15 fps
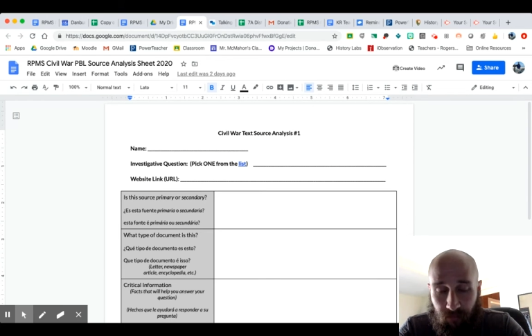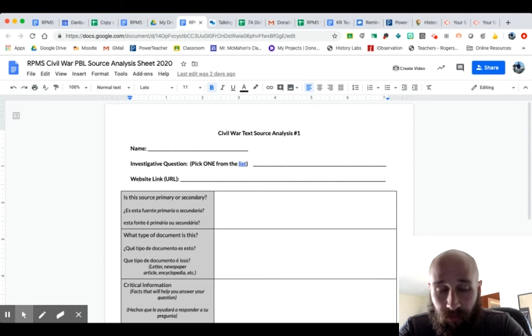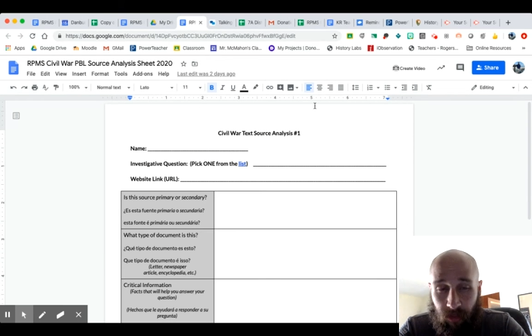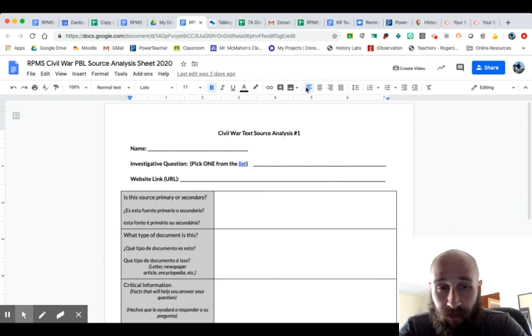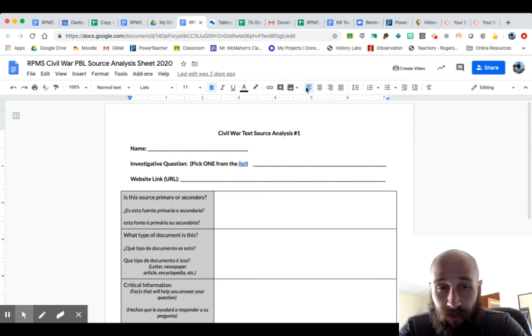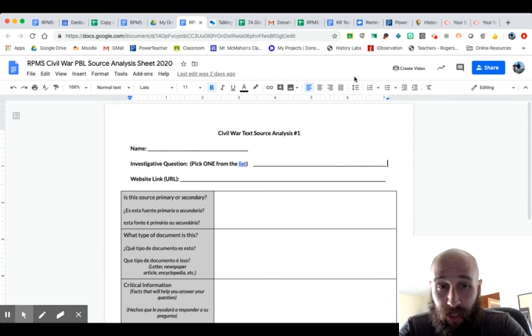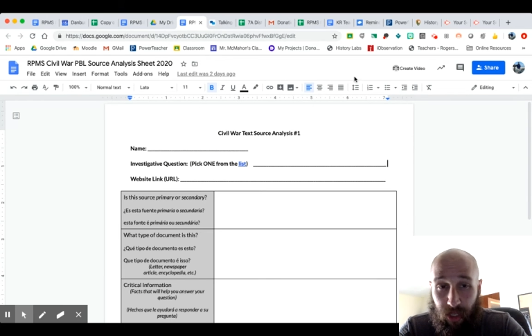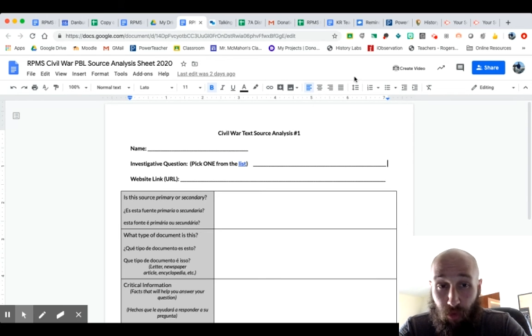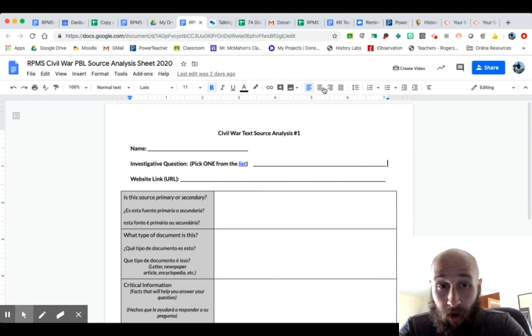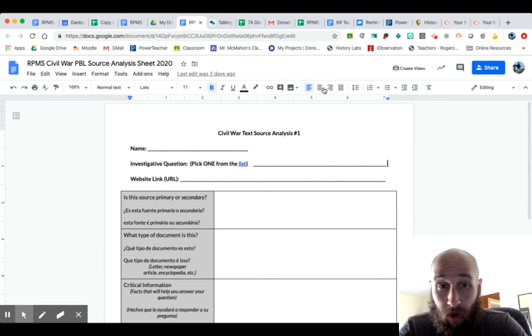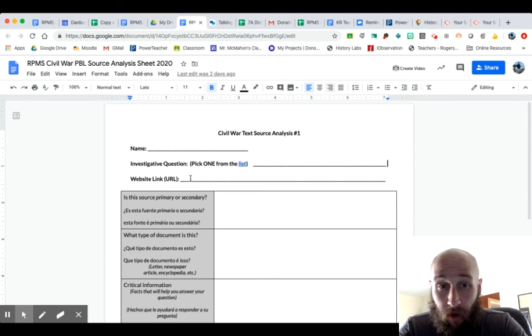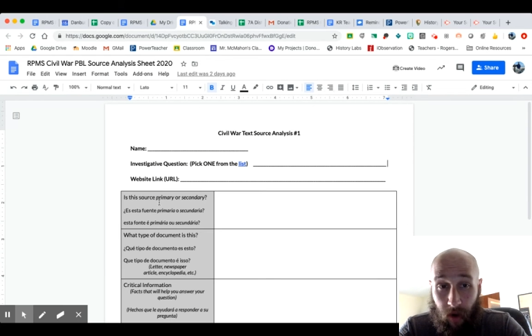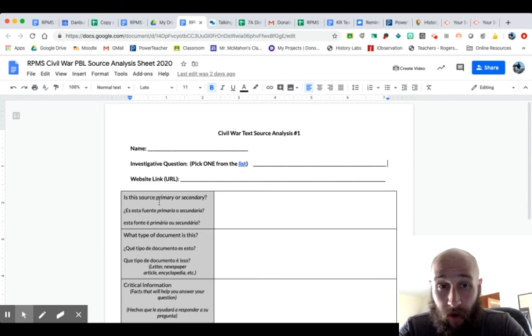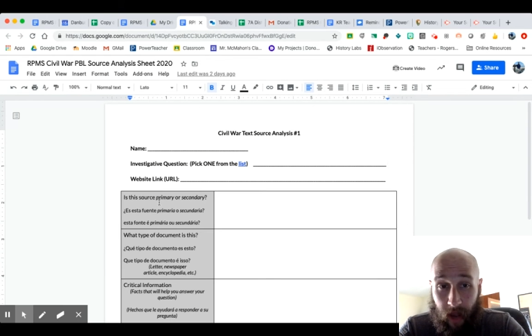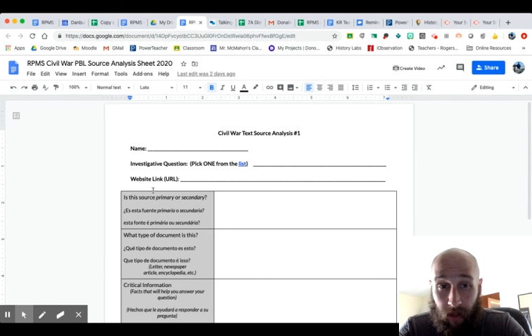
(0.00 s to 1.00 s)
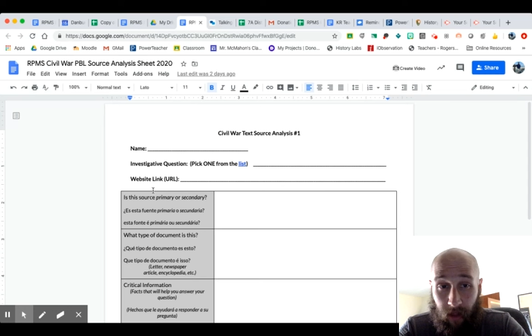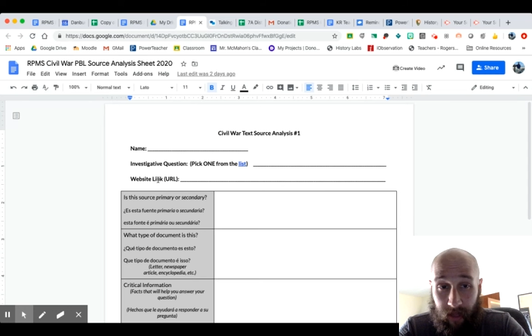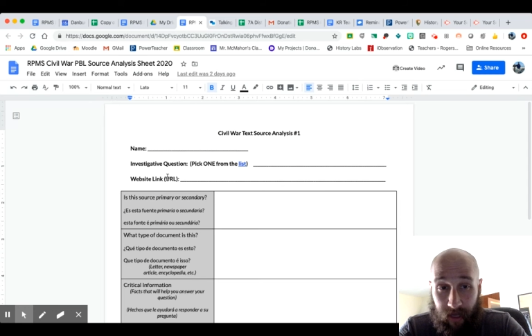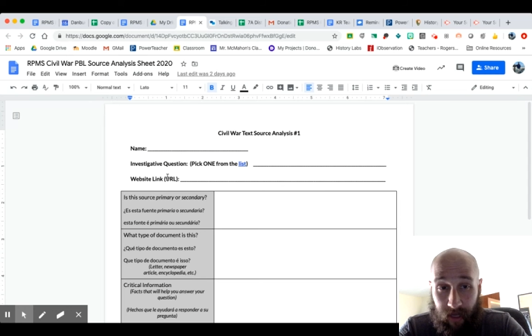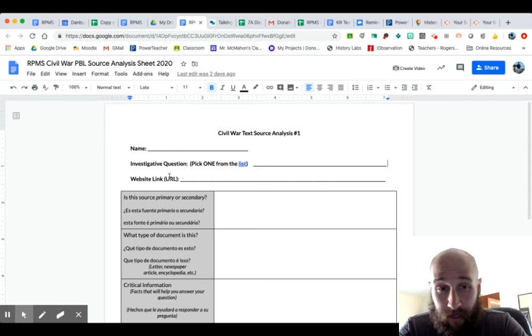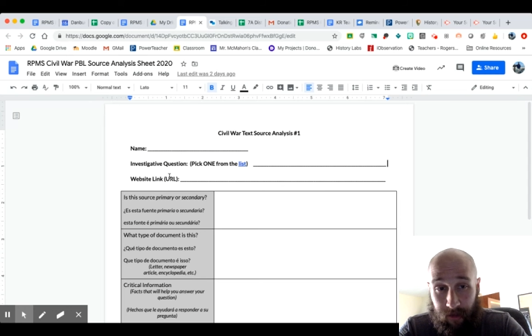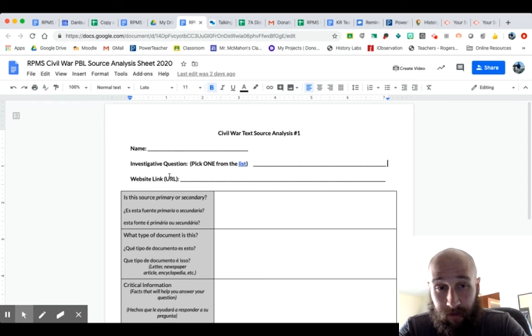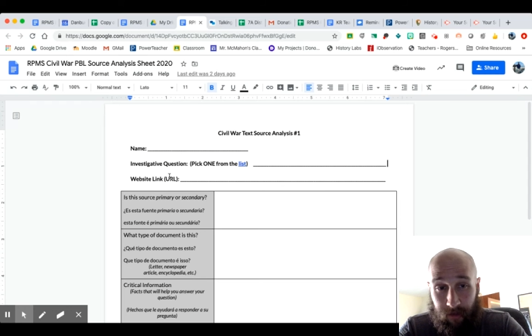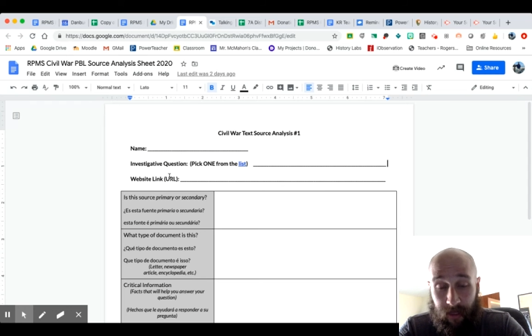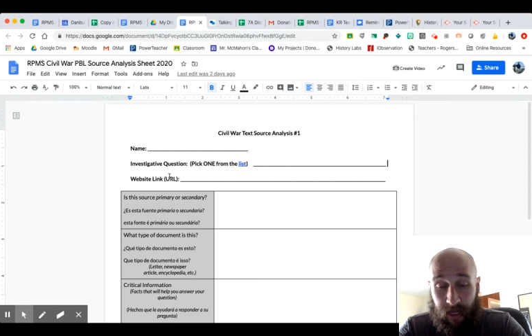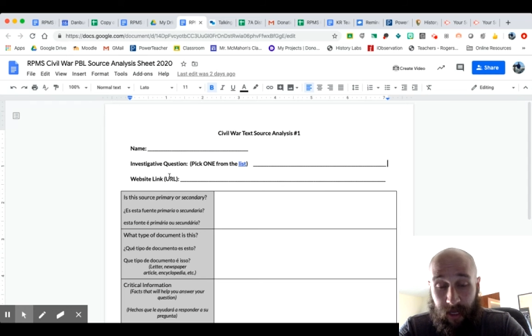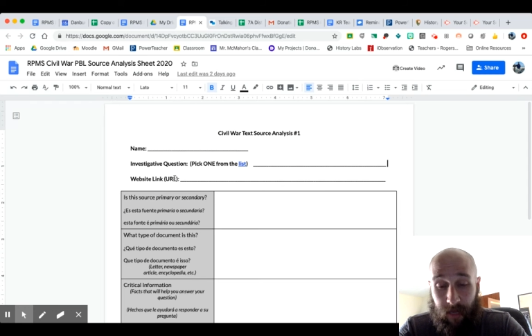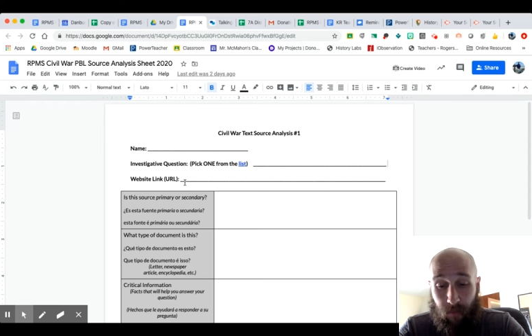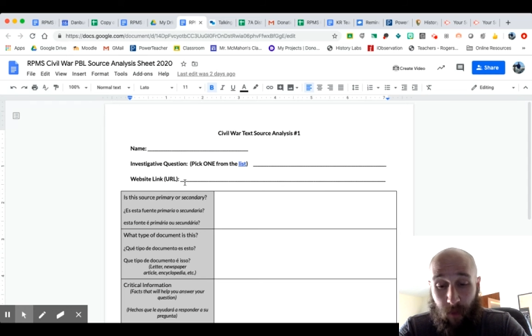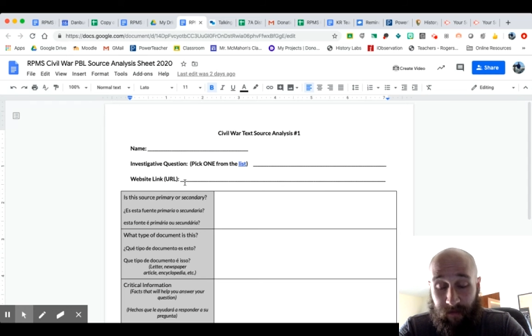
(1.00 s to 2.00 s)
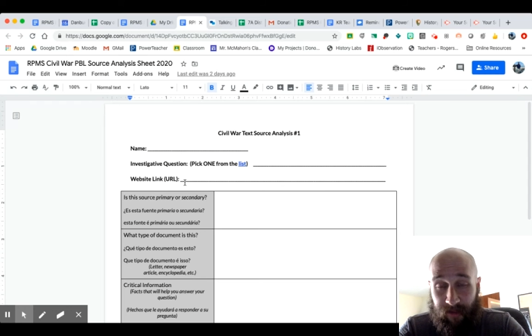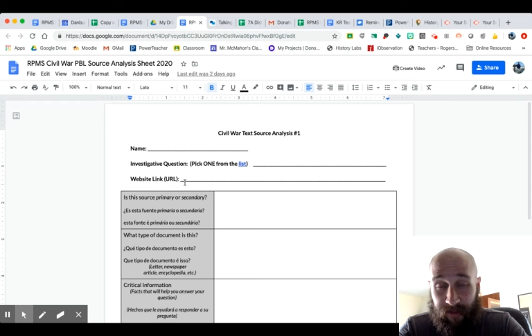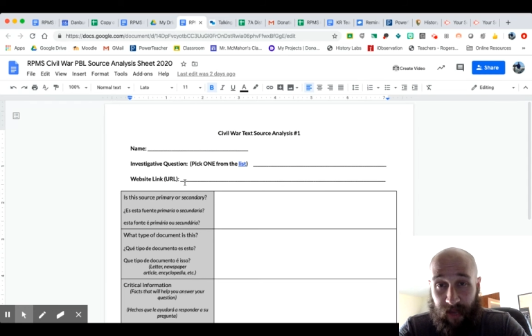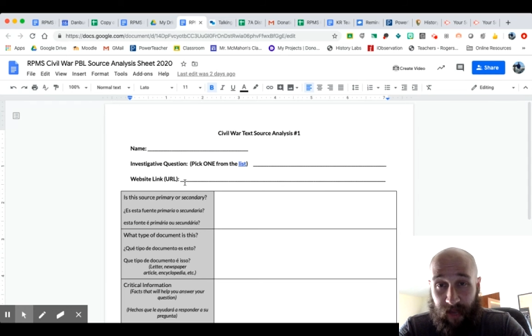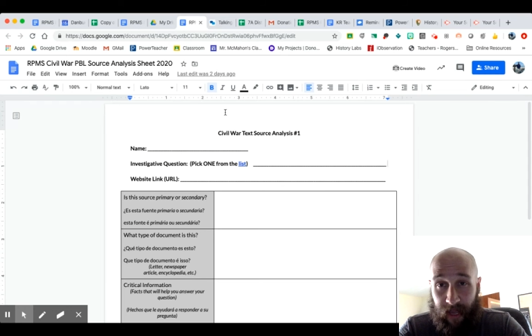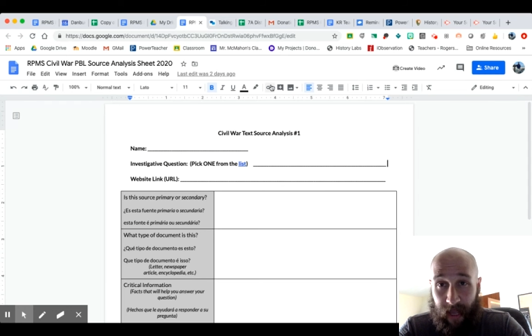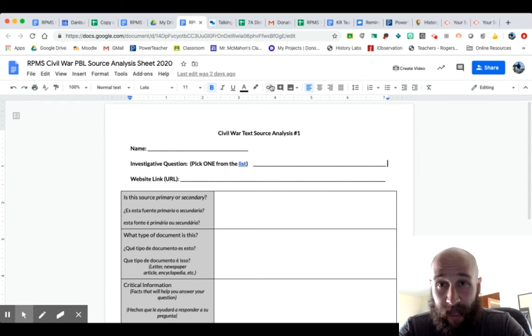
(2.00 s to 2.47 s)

the URL is the website